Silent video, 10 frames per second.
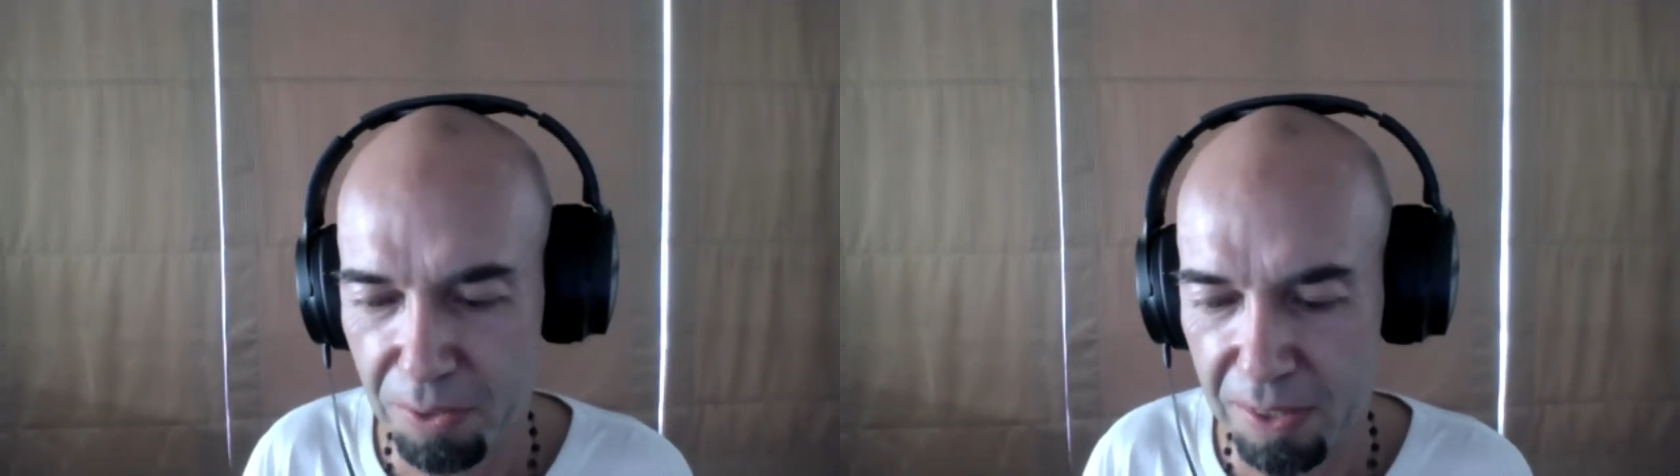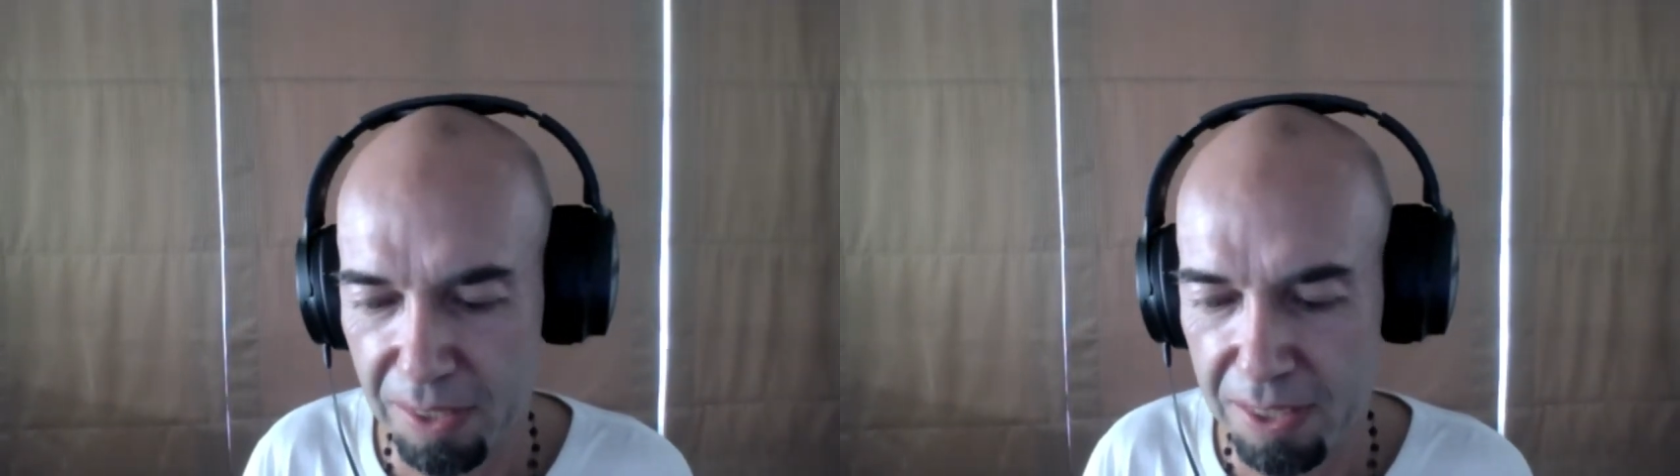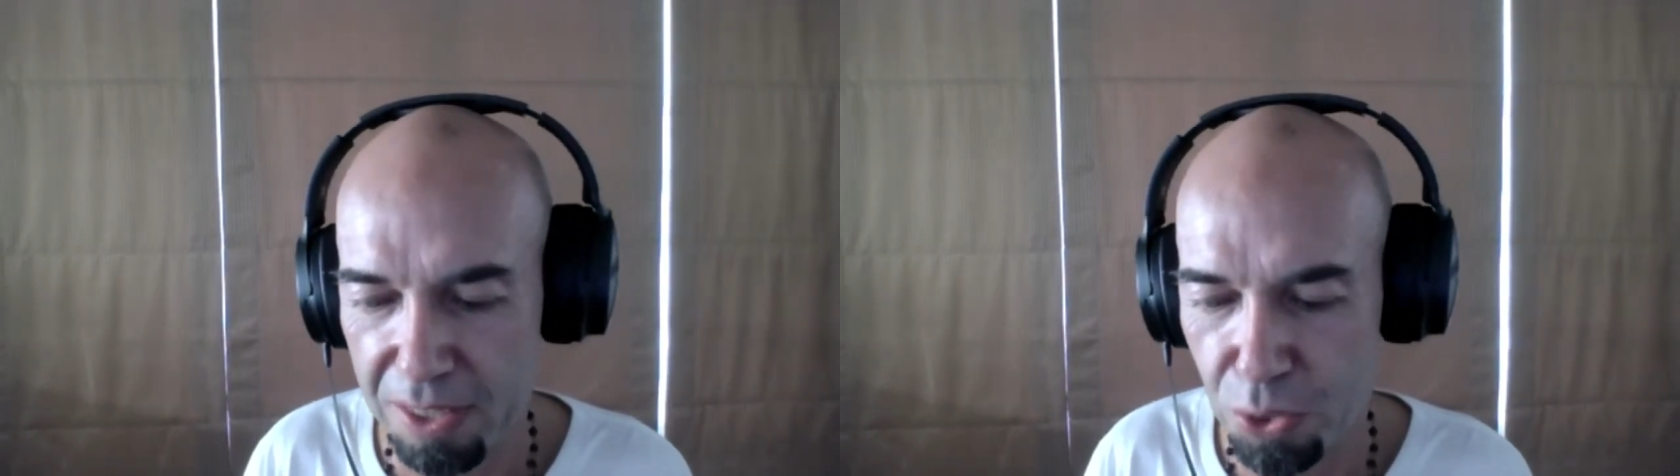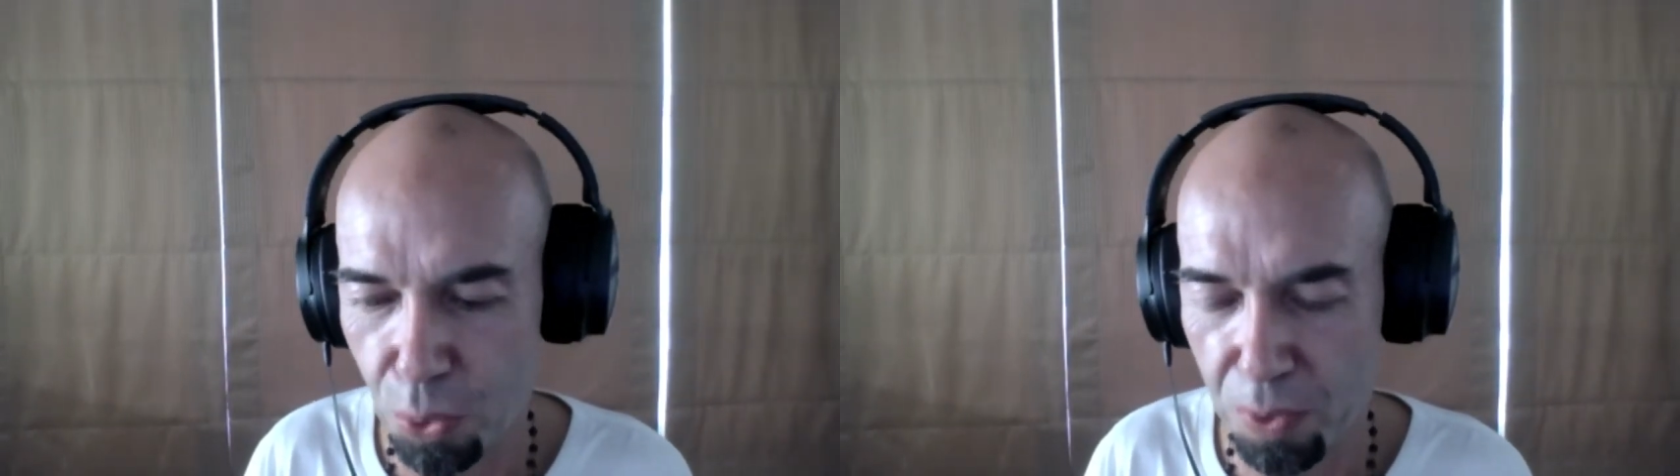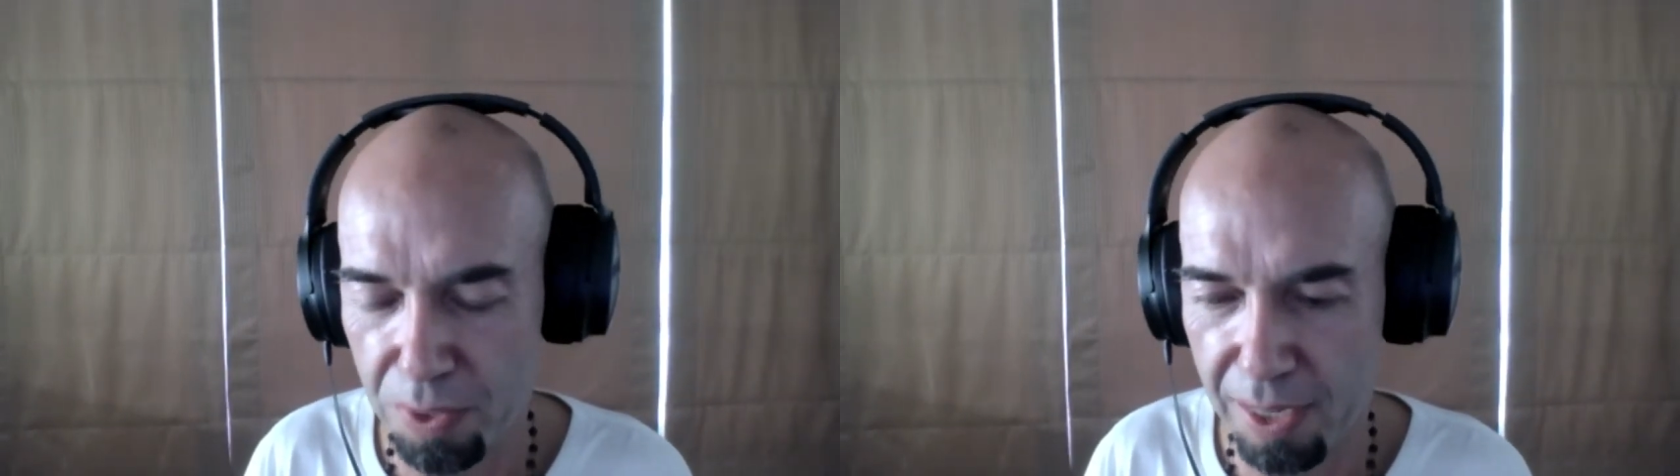his
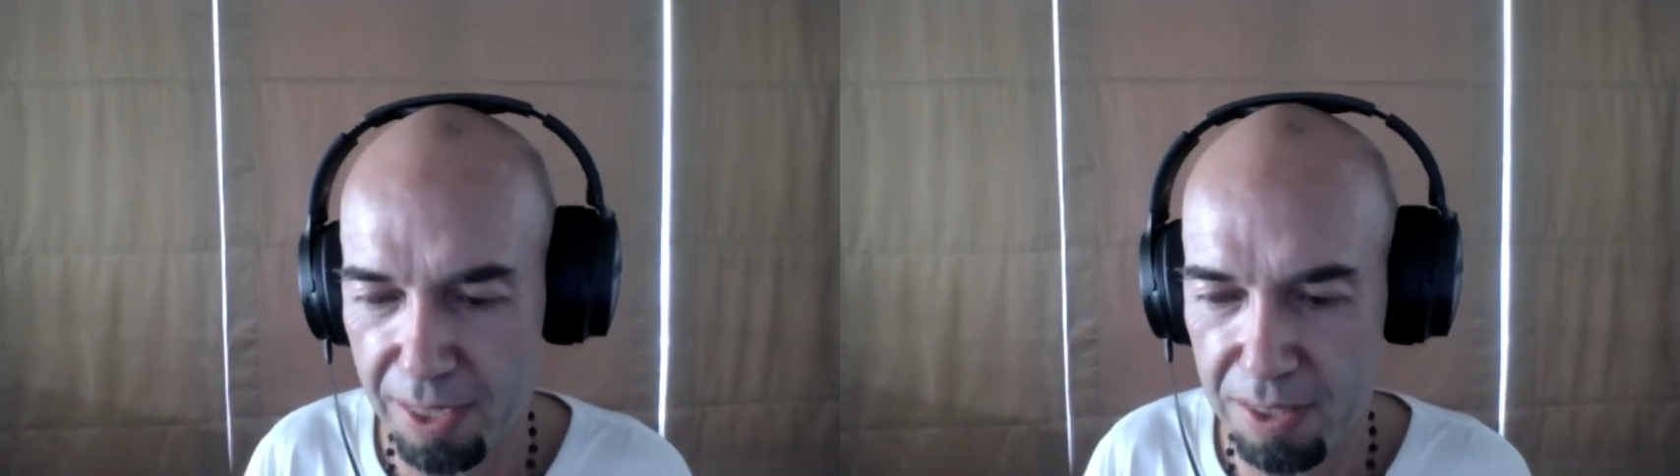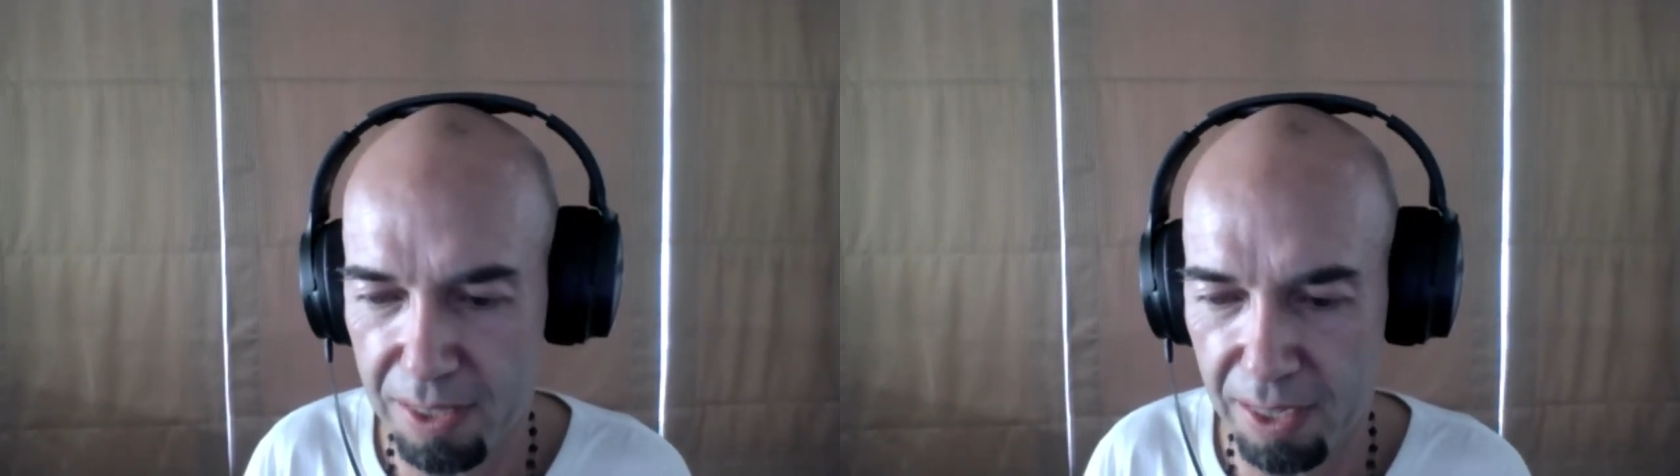talk the next day,